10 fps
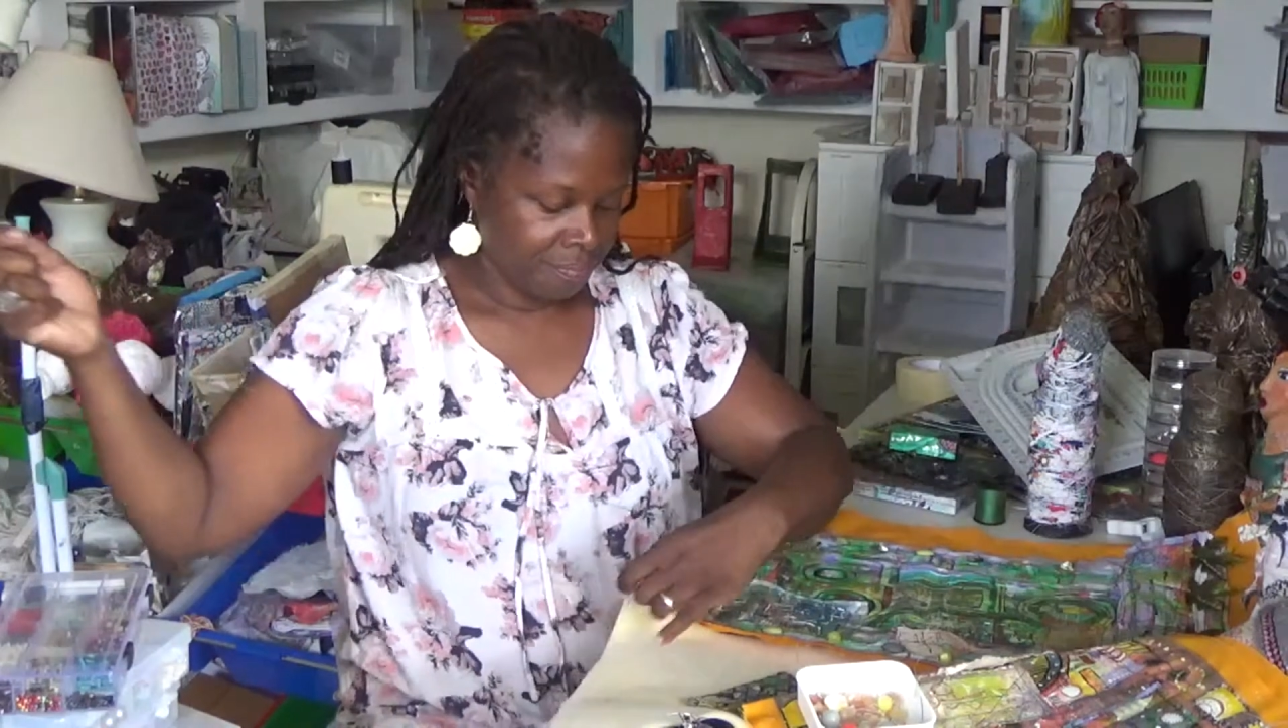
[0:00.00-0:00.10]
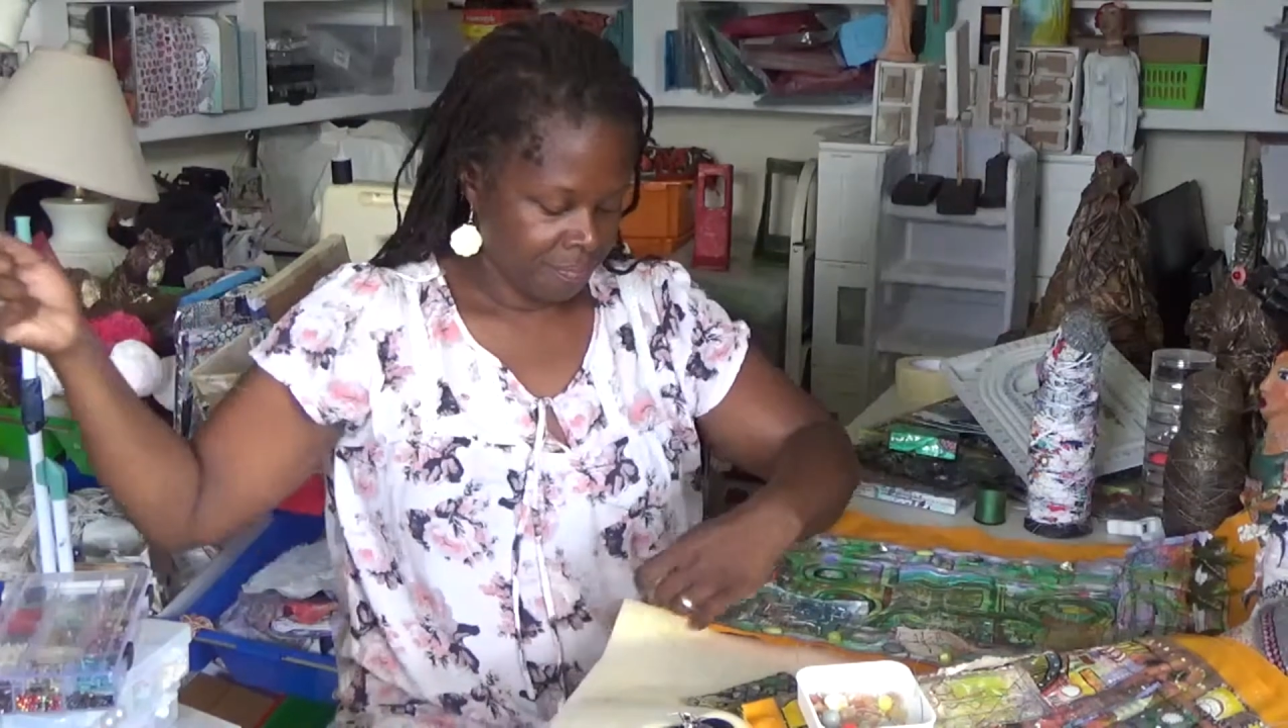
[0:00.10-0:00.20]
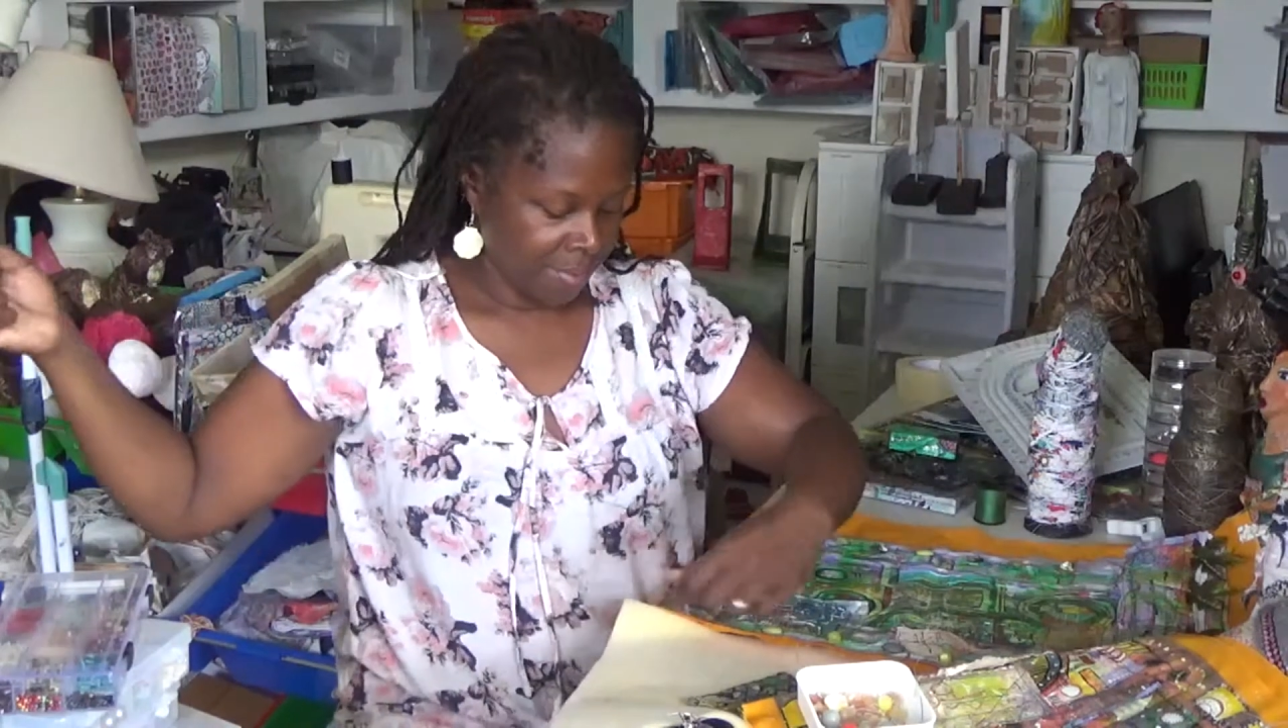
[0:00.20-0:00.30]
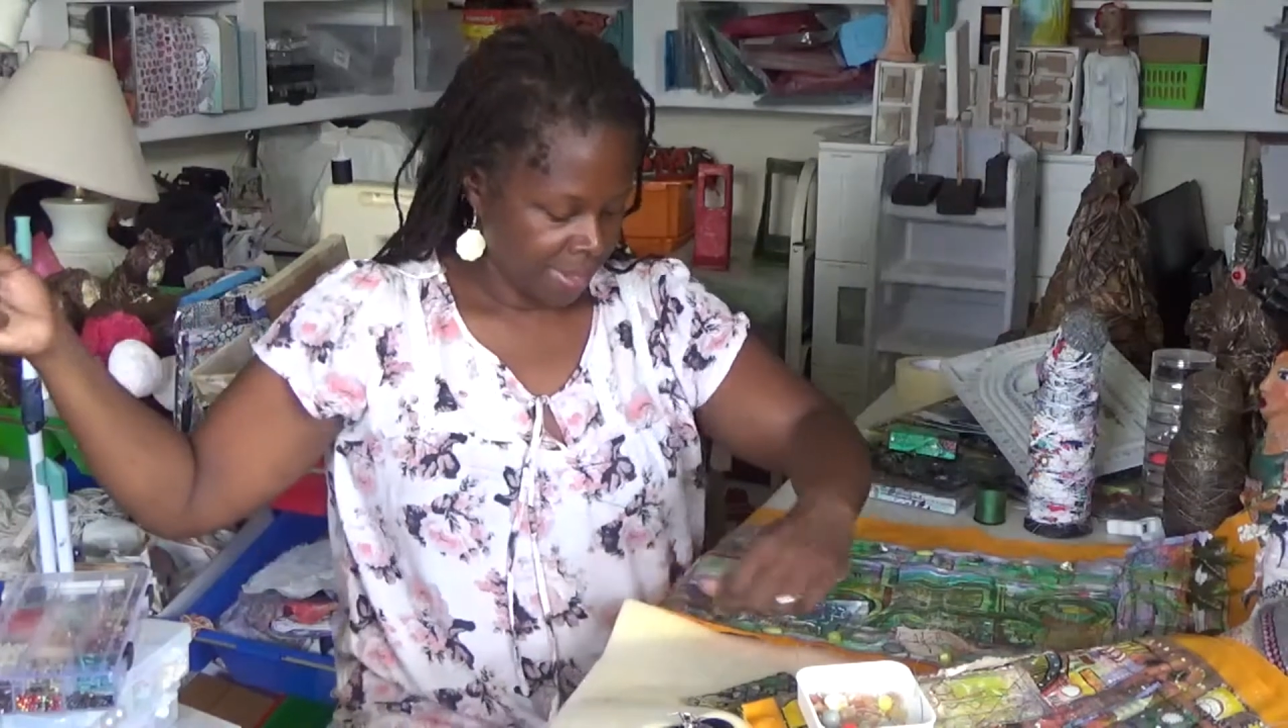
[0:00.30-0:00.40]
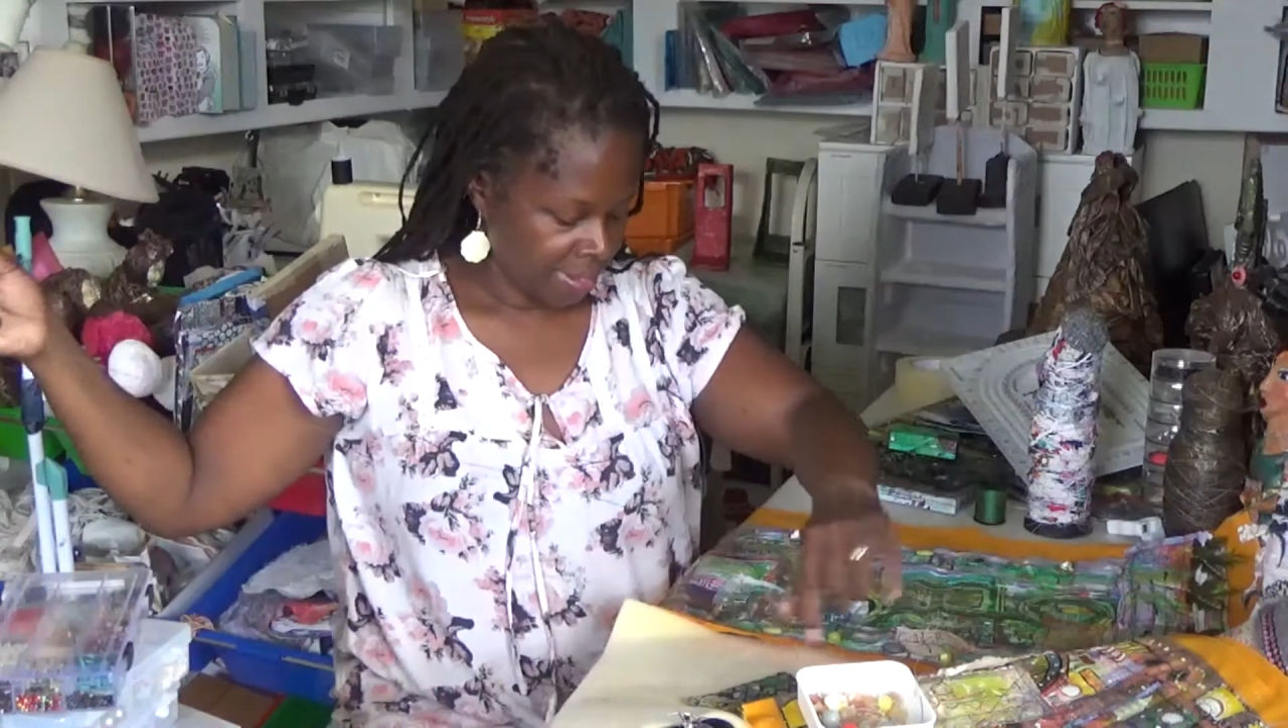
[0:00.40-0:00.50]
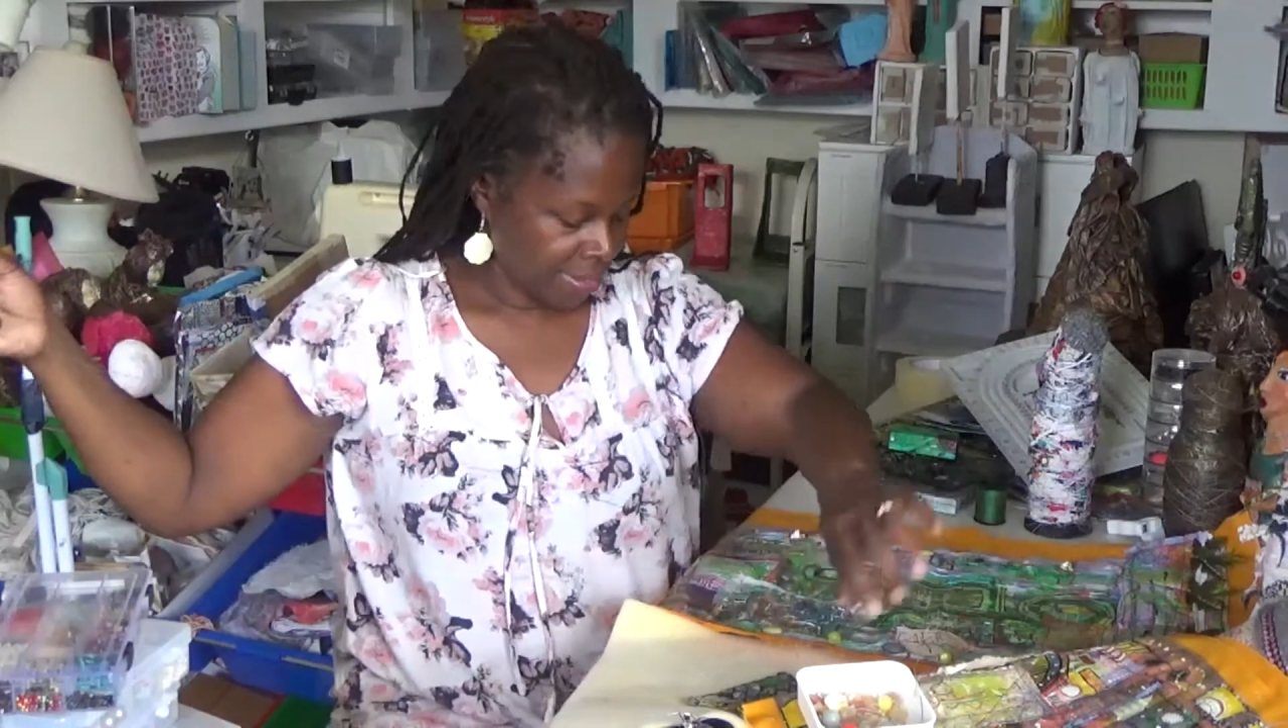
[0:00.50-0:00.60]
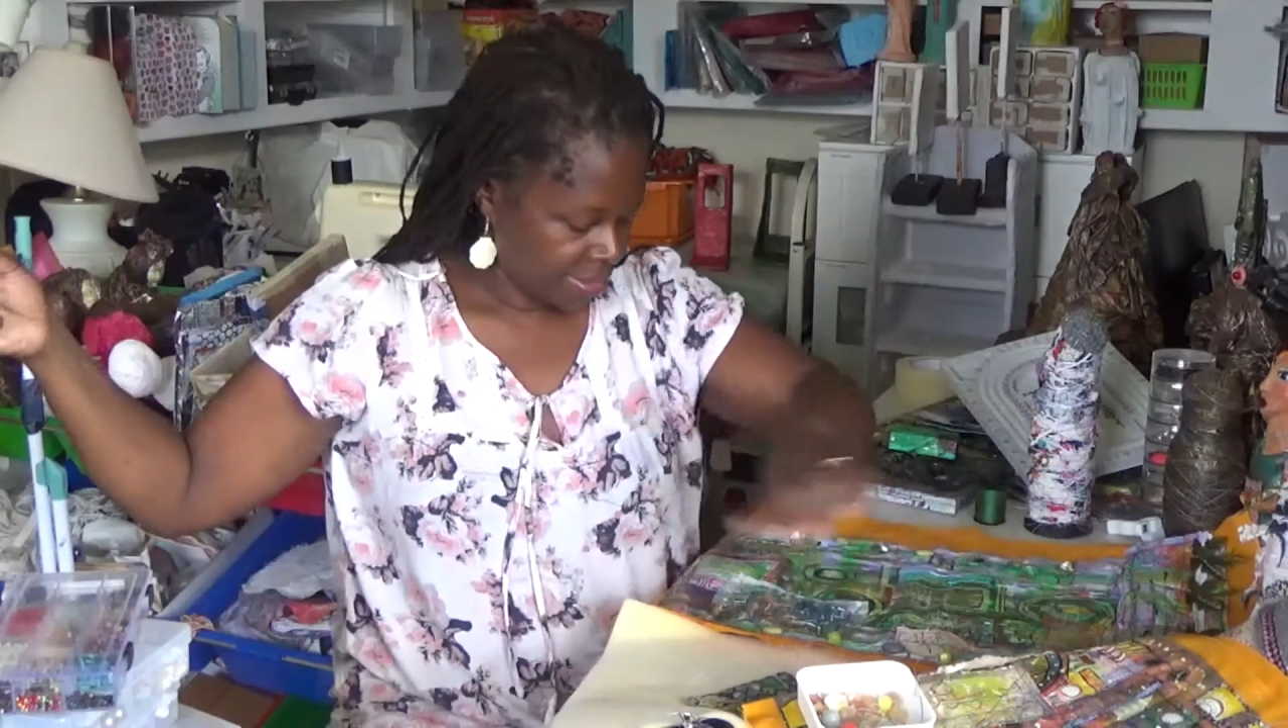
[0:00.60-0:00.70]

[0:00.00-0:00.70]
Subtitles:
but